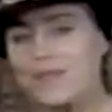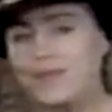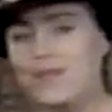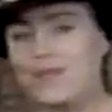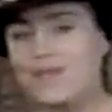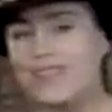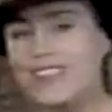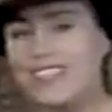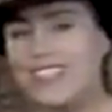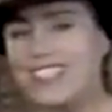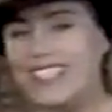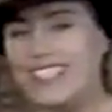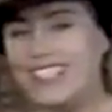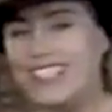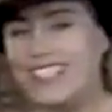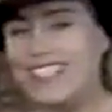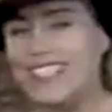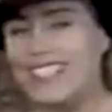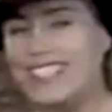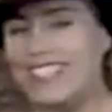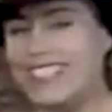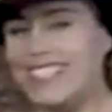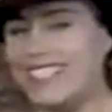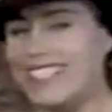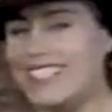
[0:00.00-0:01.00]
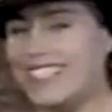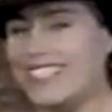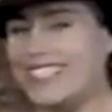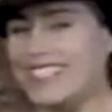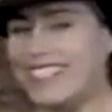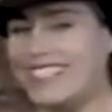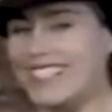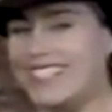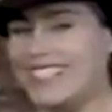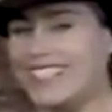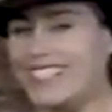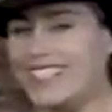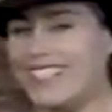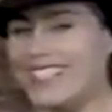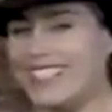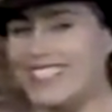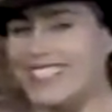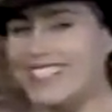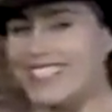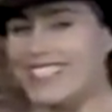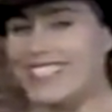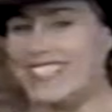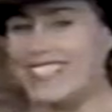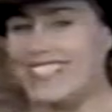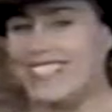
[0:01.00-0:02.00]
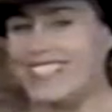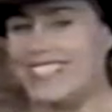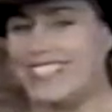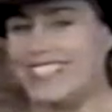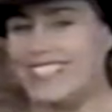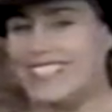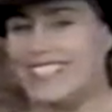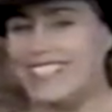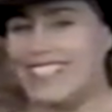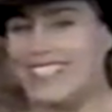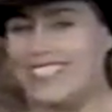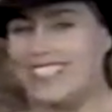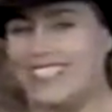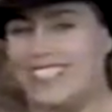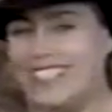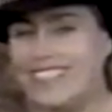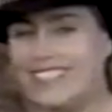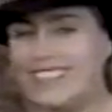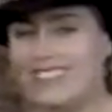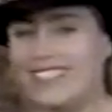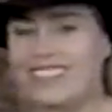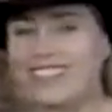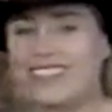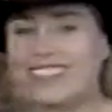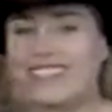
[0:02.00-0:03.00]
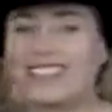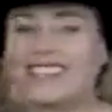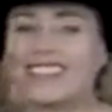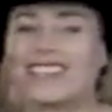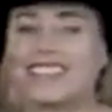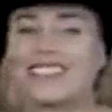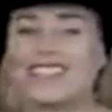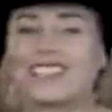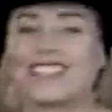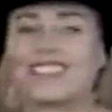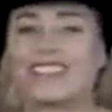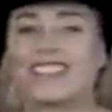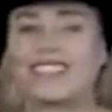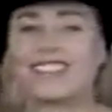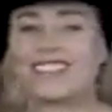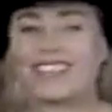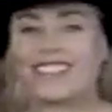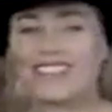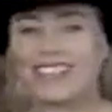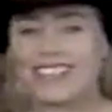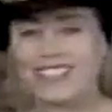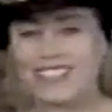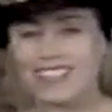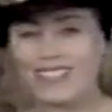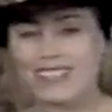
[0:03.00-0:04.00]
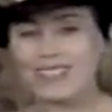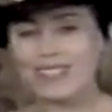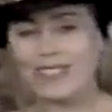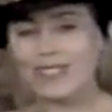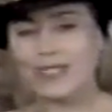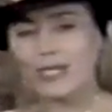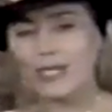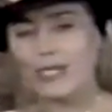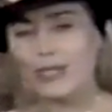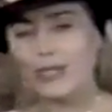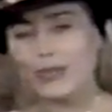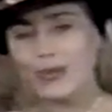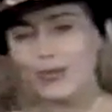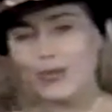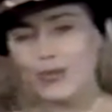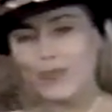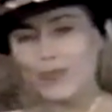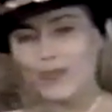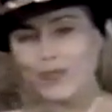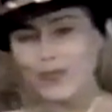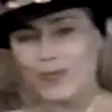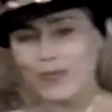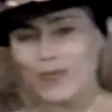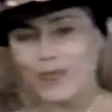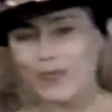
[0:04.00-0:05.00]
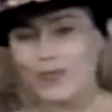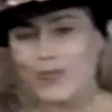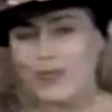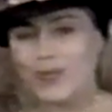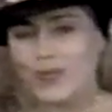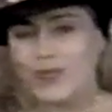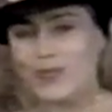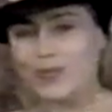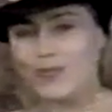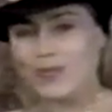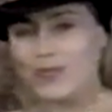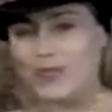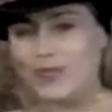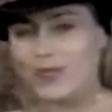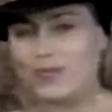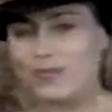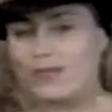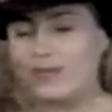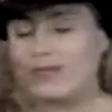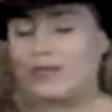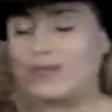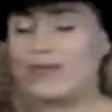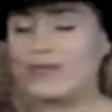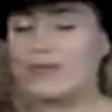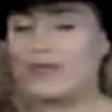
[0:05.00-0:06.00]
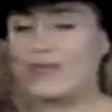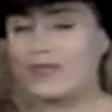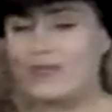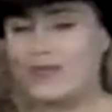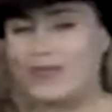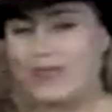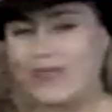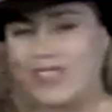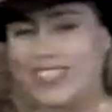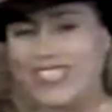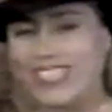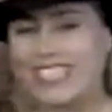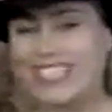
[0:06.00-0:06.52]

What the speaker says: This person isn't speaking.